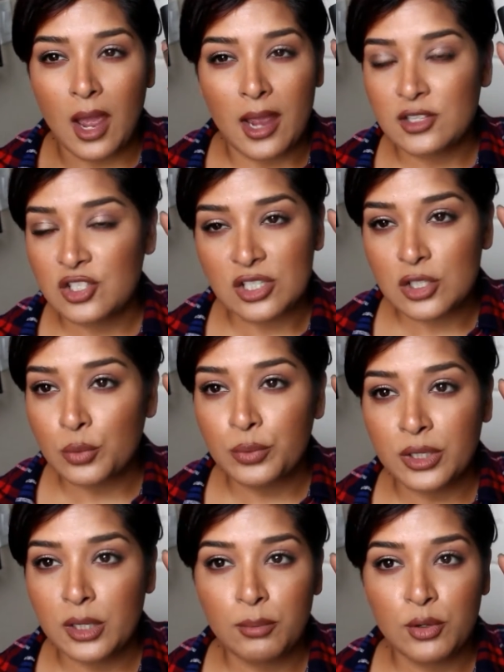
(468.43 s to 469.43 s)
it's just a
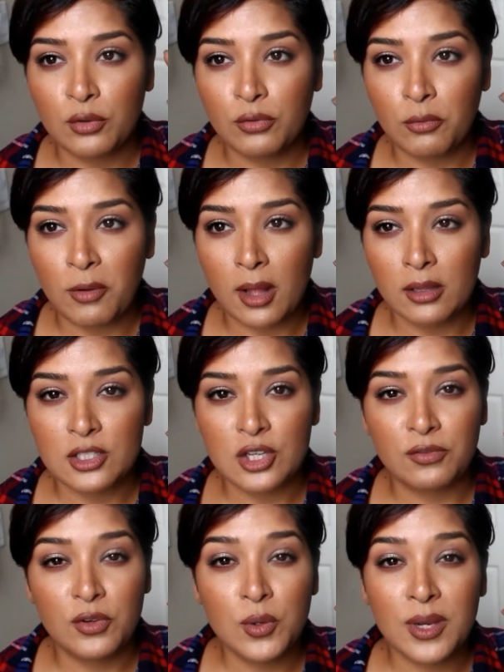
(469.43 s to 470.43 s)
really beautiful polish.
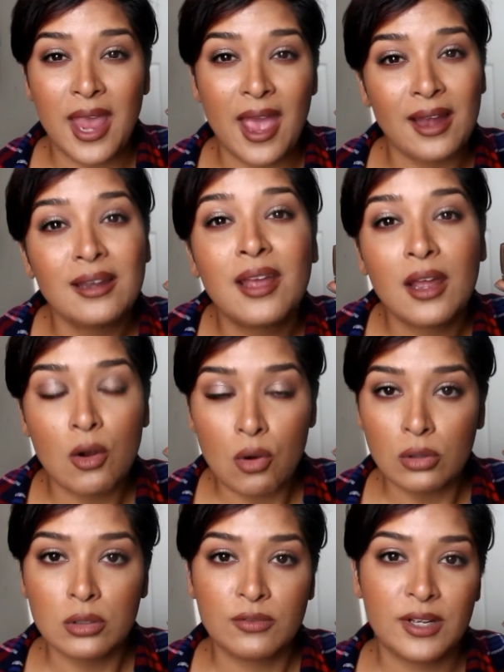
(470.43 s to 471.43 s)
If you can get a
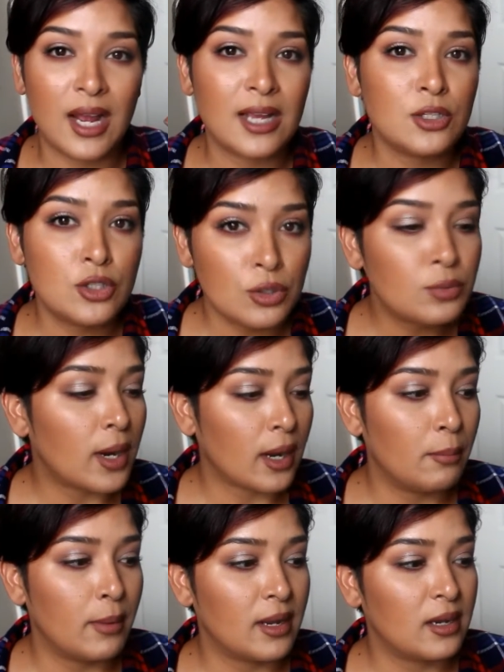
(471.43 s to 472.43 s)
hold of it, I do
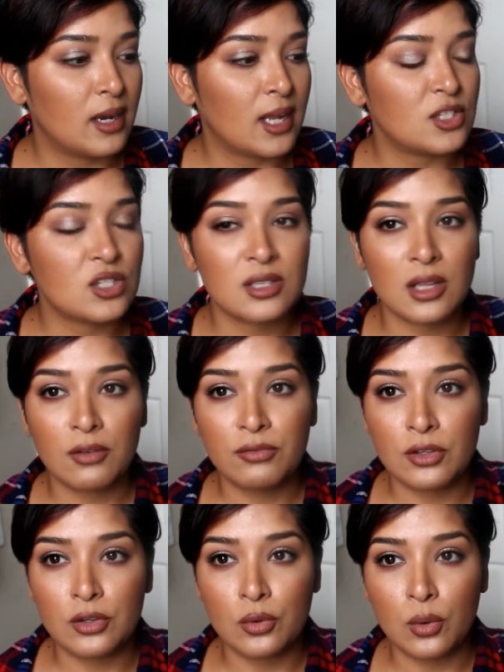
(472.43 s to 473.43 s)
recommend it. I just love
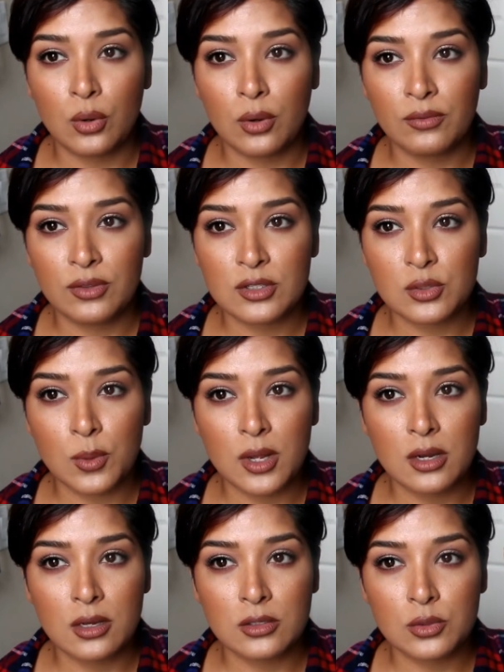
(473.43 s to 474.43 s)
the duo of this
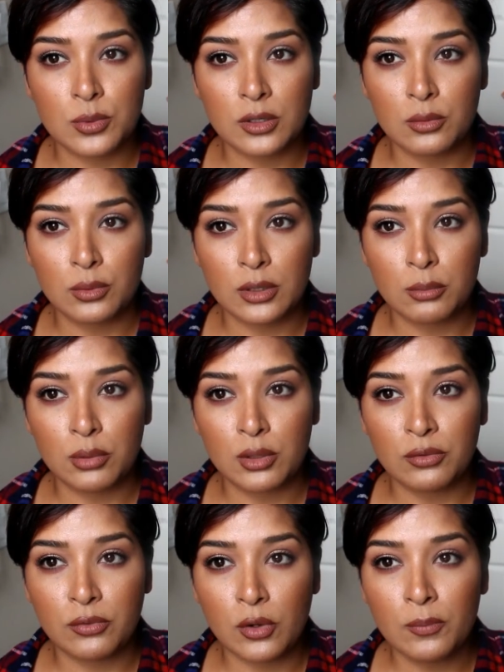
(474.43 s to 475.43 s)
one. It's really, really
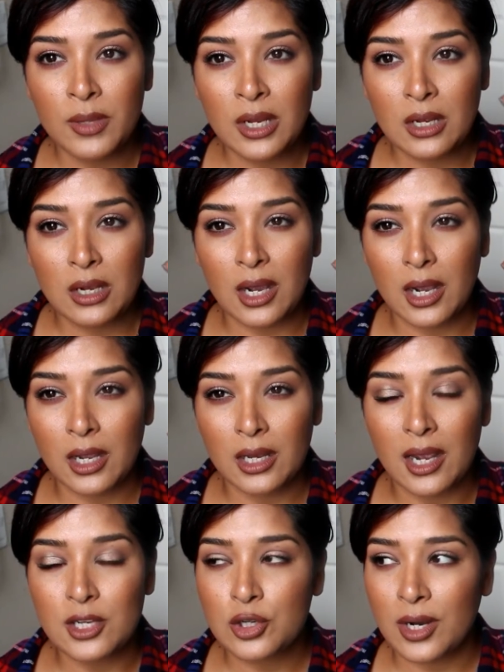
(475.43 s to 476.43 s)
beautiful. I,
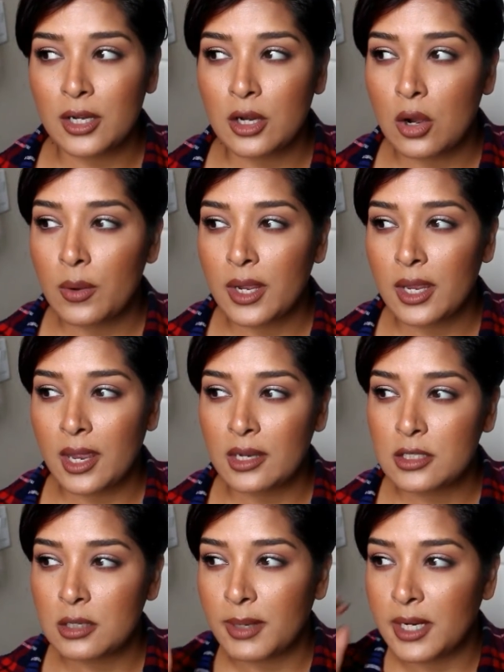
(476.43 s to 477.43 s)
I tried going
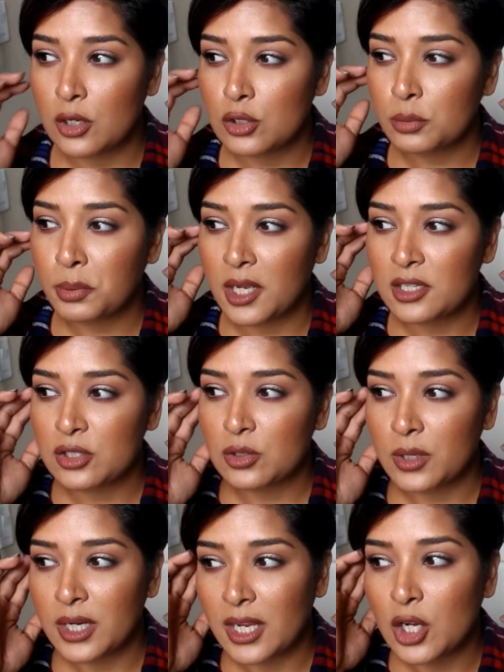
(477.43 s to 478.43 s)
again to my nail supply
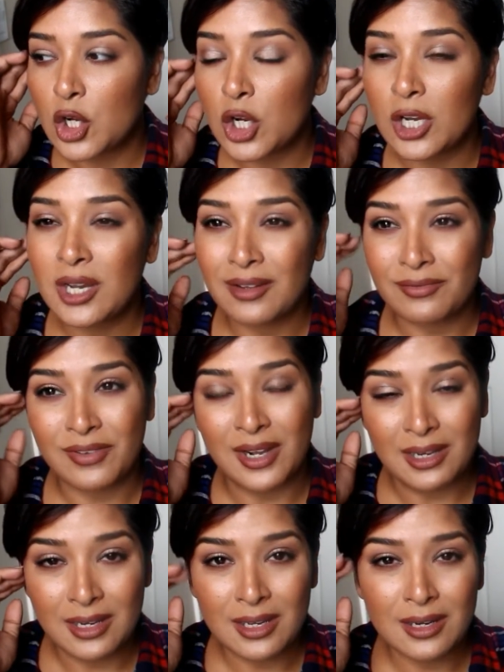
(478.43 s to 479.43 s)
store and I could not
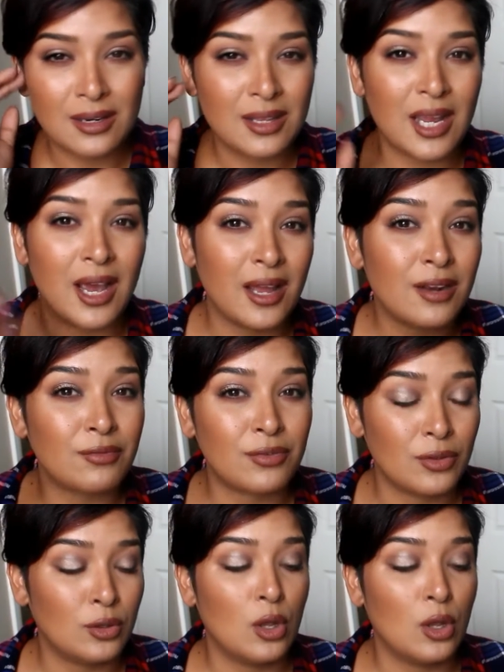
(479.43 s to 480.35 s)
find it. They had it for the